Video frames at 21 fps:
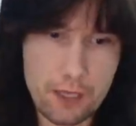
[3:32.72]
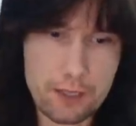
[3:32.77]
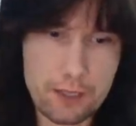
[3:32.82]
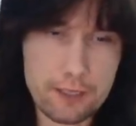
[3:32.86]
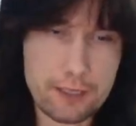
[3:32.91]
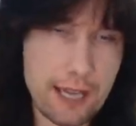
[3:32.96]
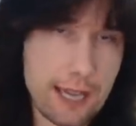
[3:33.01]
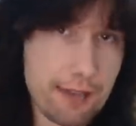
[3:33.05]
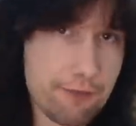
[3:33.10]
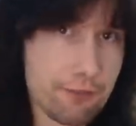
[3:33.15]

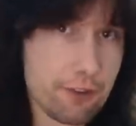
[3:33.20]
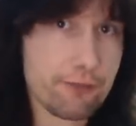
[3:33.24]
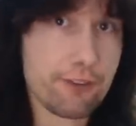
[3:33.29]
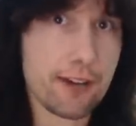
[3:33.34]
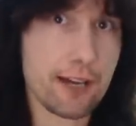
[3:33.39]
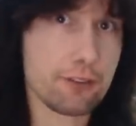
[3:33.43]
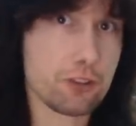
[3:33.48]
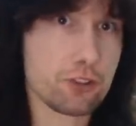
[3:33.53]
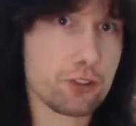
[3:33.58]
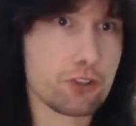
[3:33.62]
Dave had
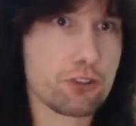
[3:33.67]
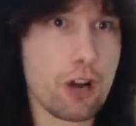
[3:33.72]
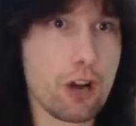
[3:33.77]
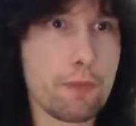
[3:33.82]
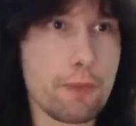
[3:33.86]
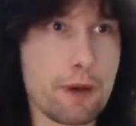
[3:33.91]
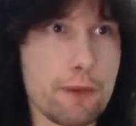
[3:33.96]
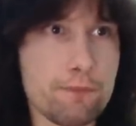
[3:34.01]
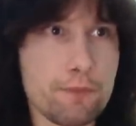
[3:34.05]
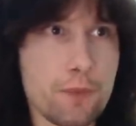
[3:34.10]
found a
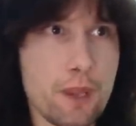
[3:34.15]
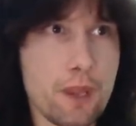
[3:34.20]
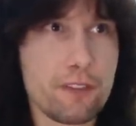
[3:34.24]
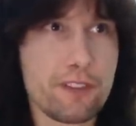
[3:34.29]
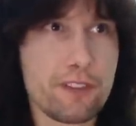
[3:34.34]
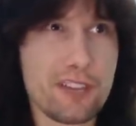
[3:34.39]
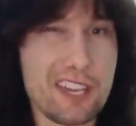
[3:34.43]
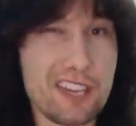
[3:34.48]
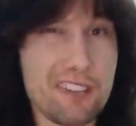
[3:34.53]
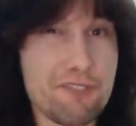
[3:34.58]
drummer
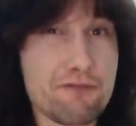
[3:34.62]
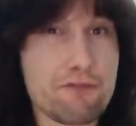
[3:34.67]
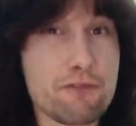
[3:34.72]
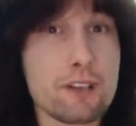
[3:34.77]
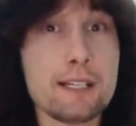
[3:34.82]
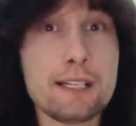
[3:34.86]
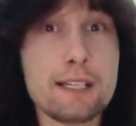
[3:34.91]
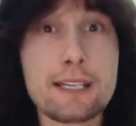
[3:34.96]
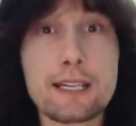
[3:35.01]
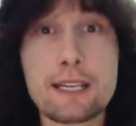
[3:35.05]
that he
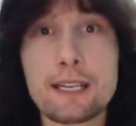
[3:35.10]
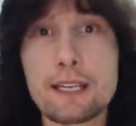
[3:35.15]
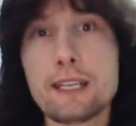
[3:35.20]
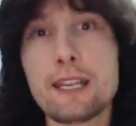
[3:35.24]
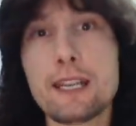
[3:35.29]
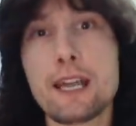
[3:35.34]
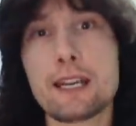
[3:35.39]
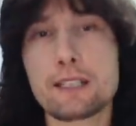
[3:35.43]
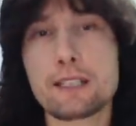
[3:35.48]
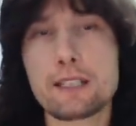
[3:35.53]
really
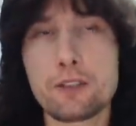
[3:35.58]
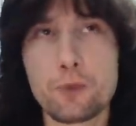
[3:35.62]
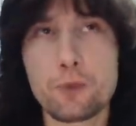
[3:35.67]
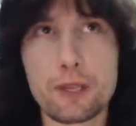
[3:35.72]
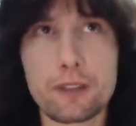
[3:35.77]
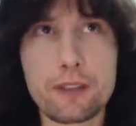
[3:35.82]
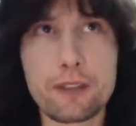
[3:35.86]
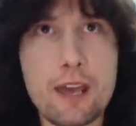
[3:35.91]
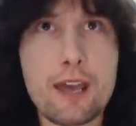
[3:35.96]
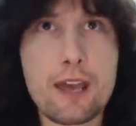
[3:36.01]
connected
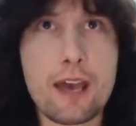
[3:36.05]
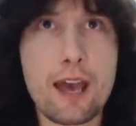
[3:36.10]
with.